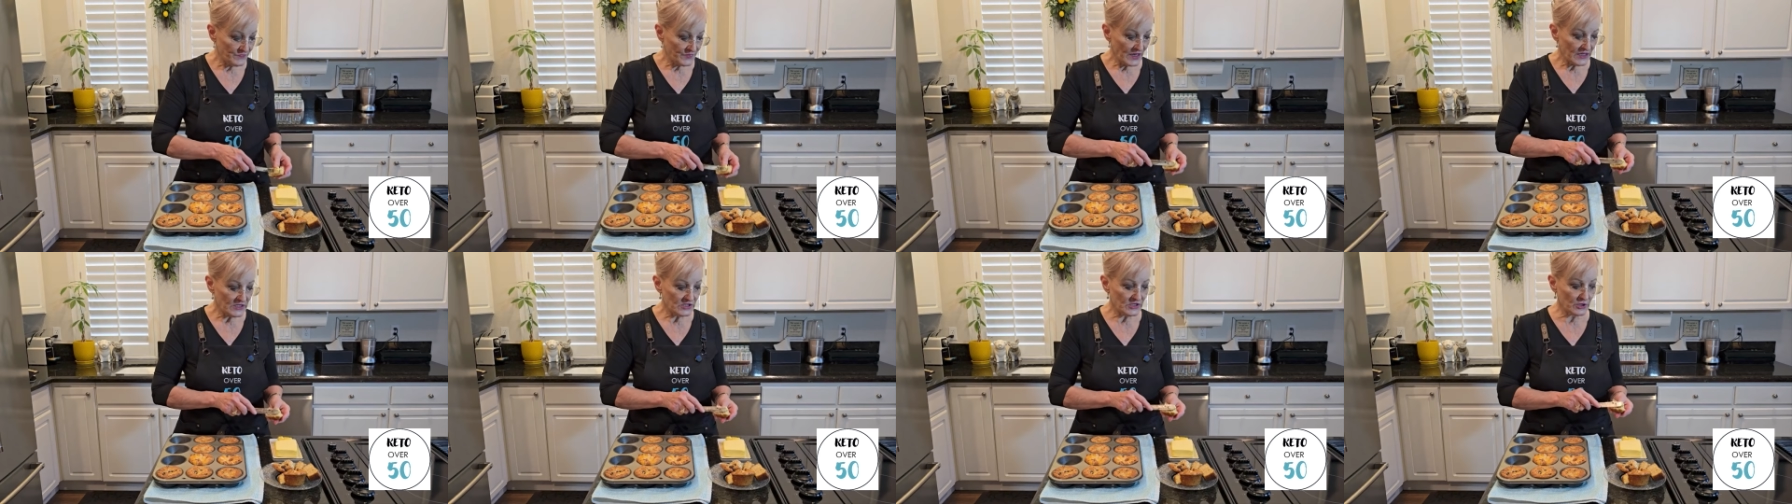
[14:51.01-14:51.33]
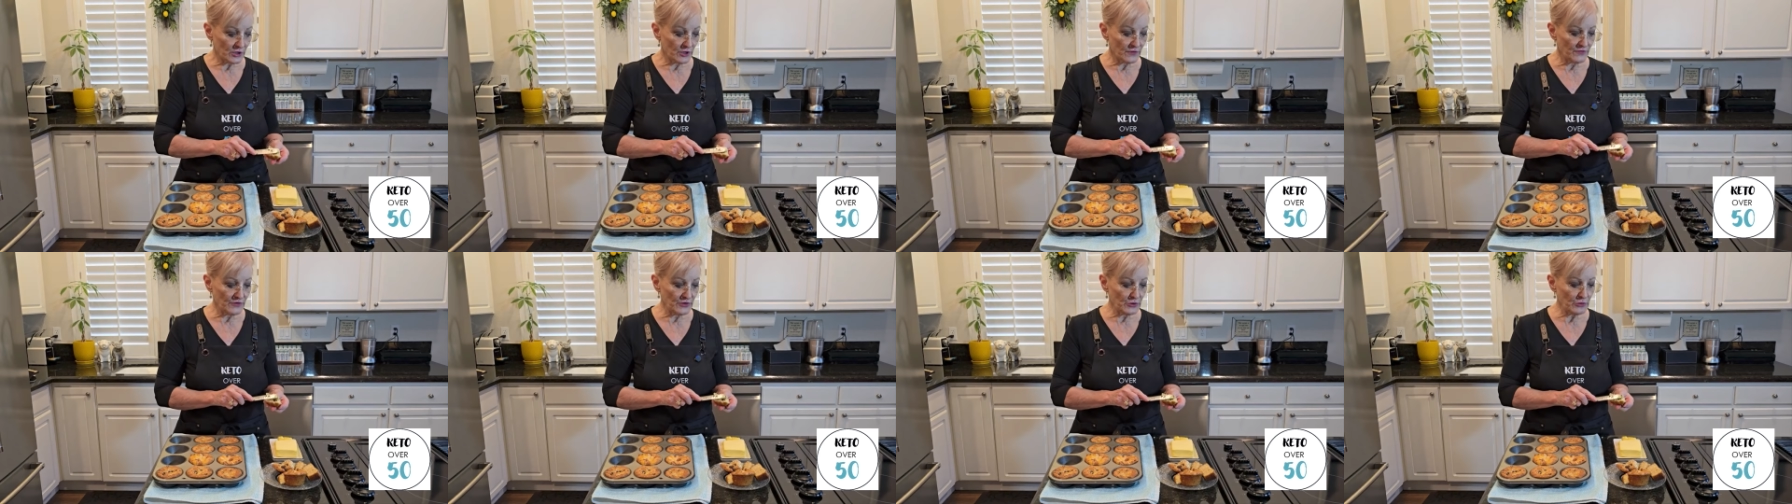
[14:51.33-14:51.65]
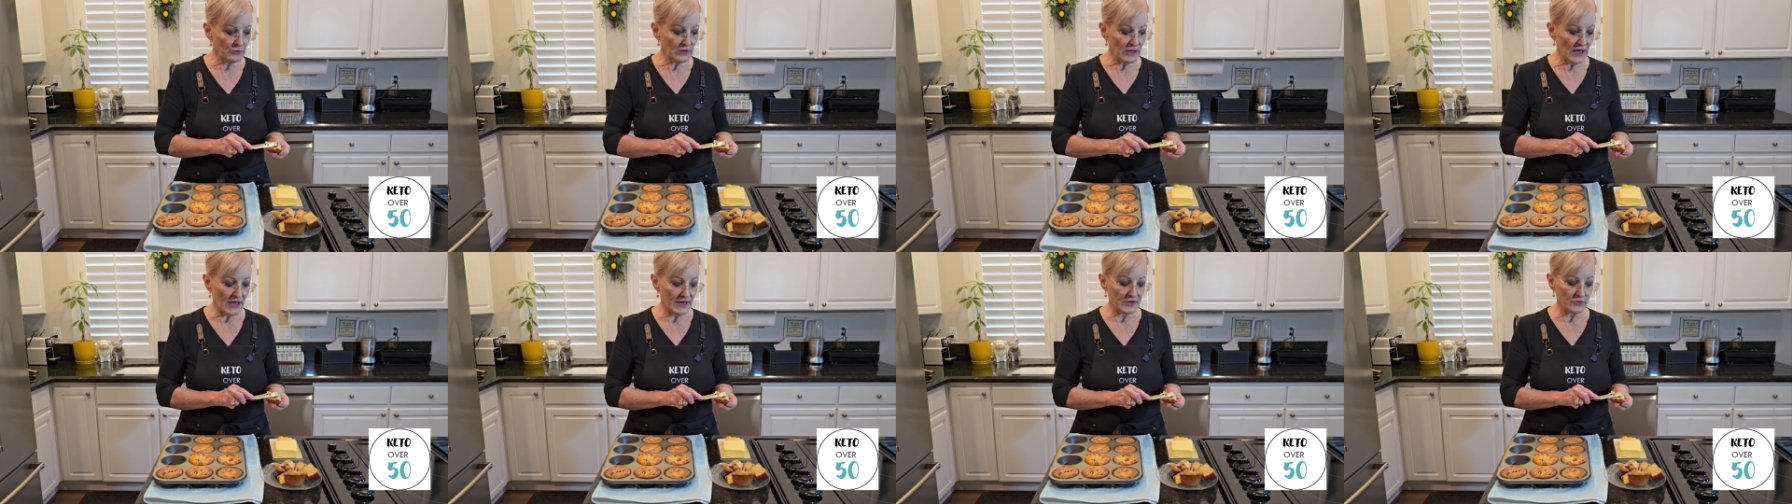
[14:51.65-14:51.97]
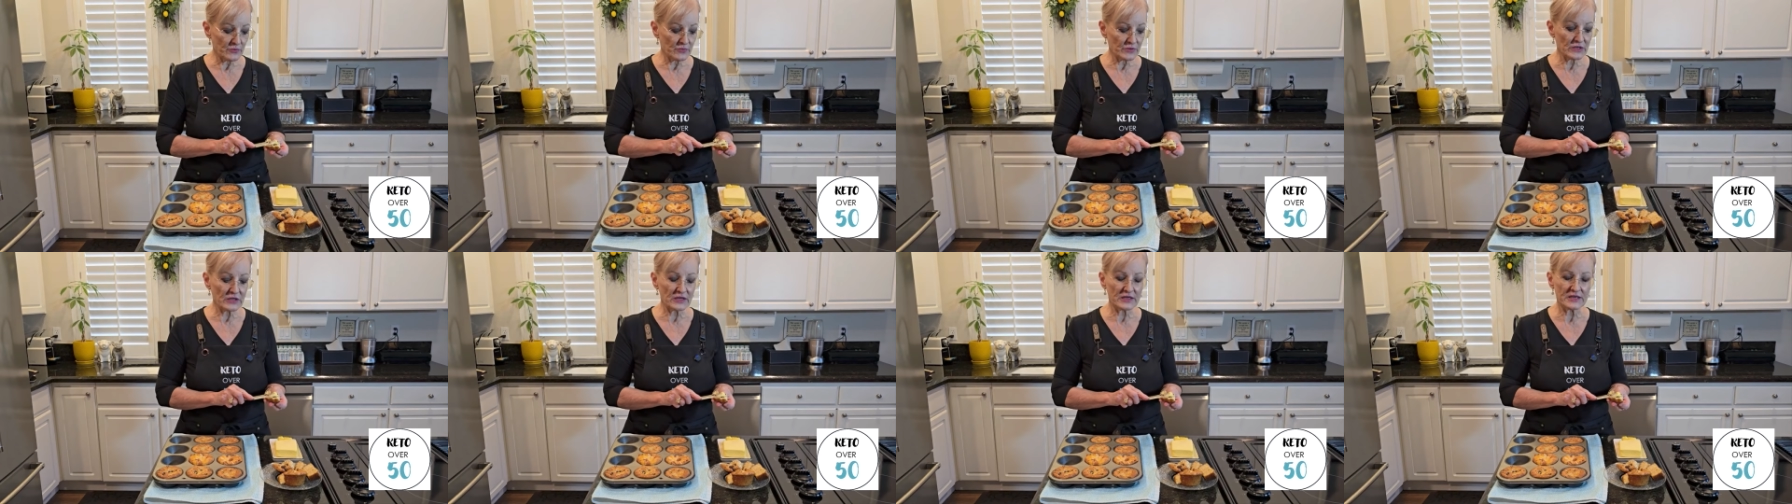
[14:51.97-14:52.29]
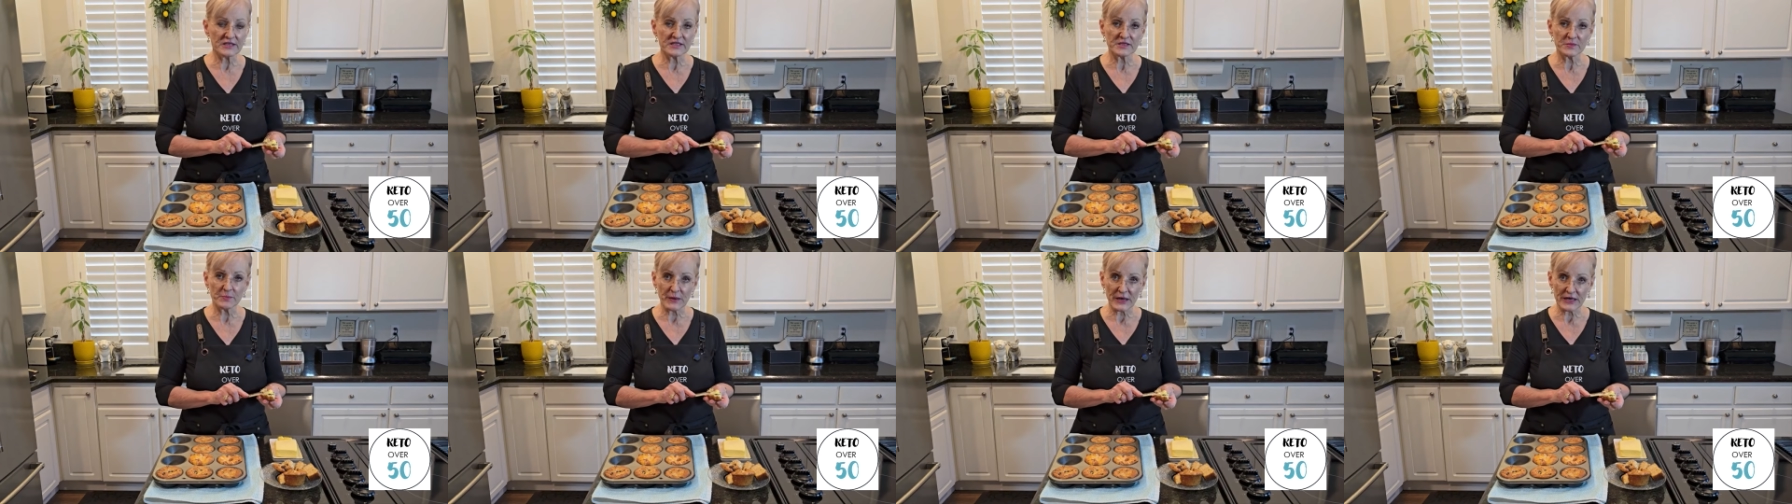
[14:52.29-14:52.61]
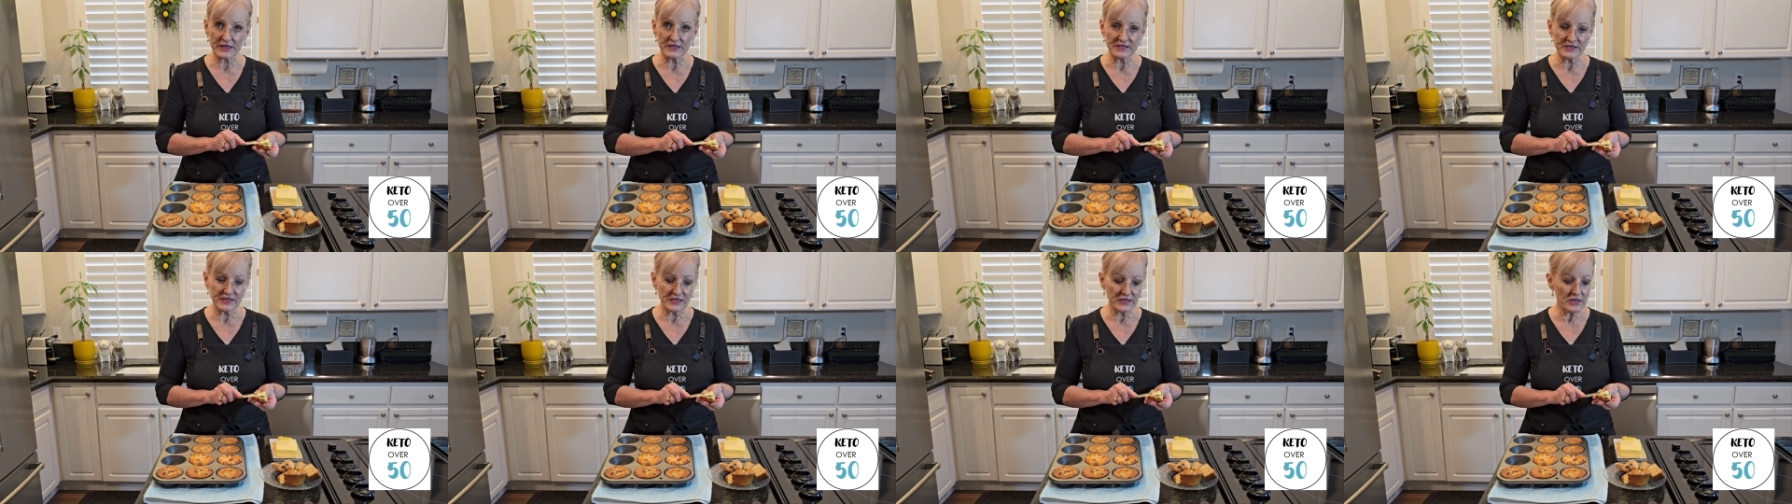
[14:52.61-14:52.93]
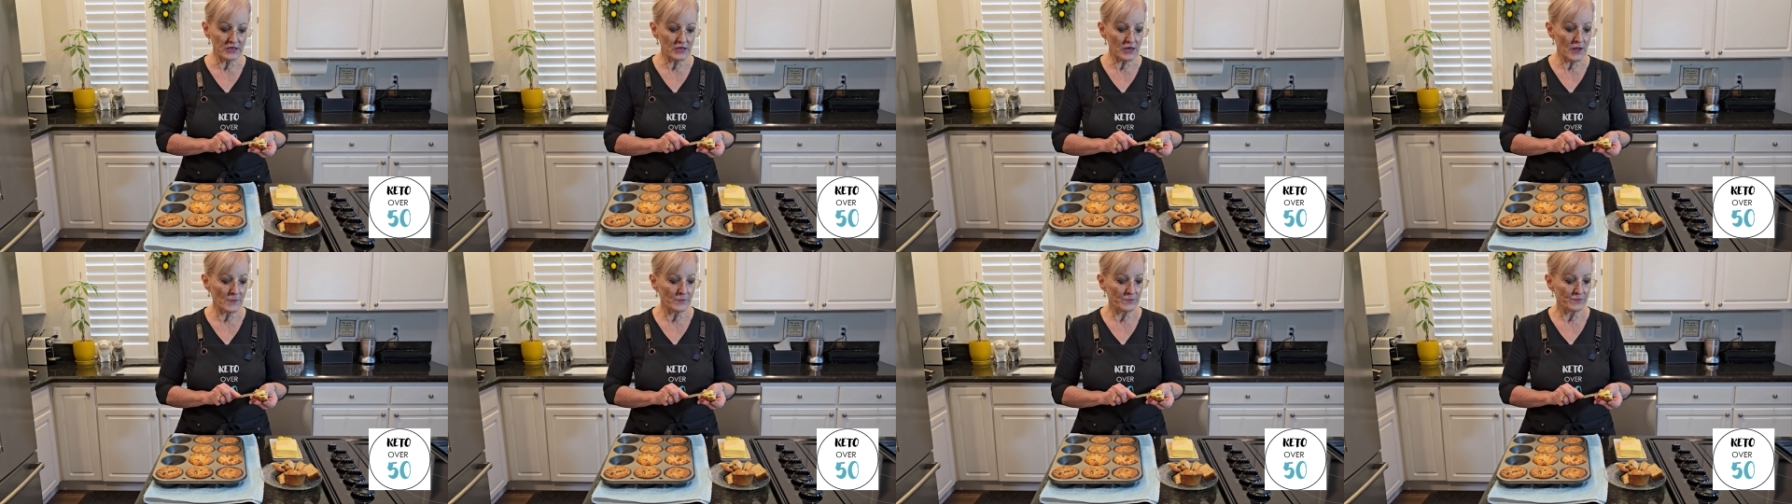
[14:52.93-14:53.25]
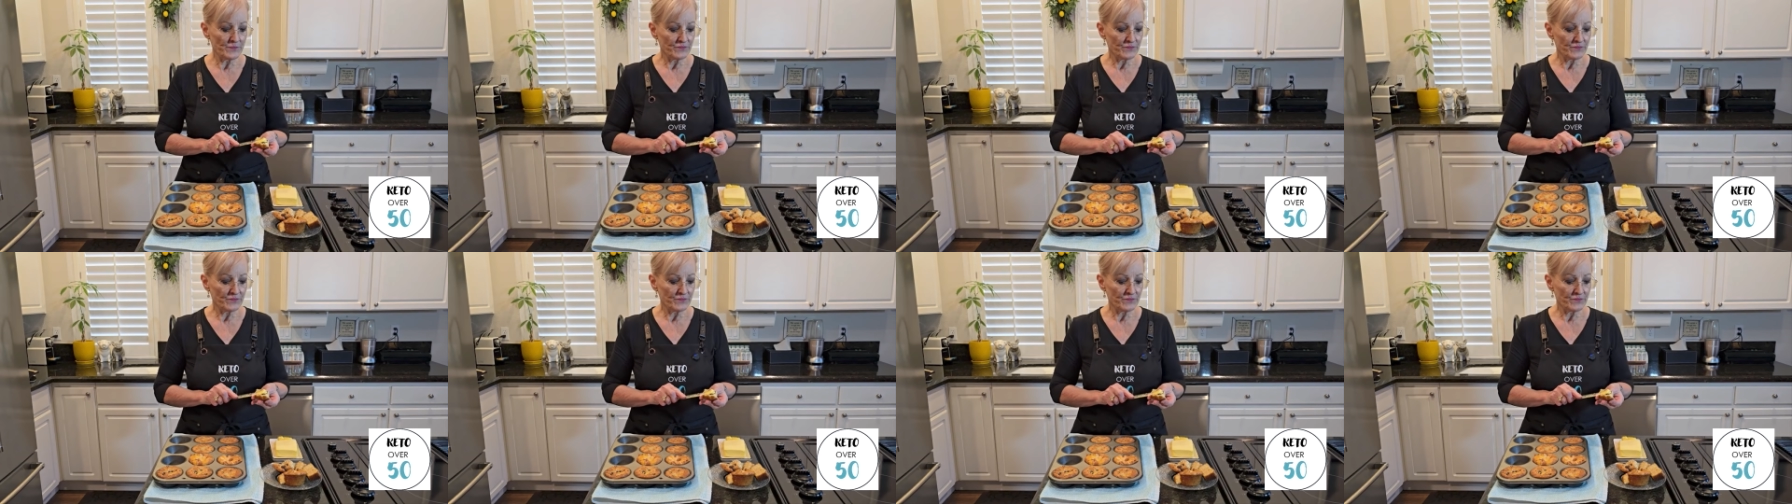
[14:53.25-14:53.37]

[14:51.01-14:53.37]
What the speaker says: So if you like really spicy,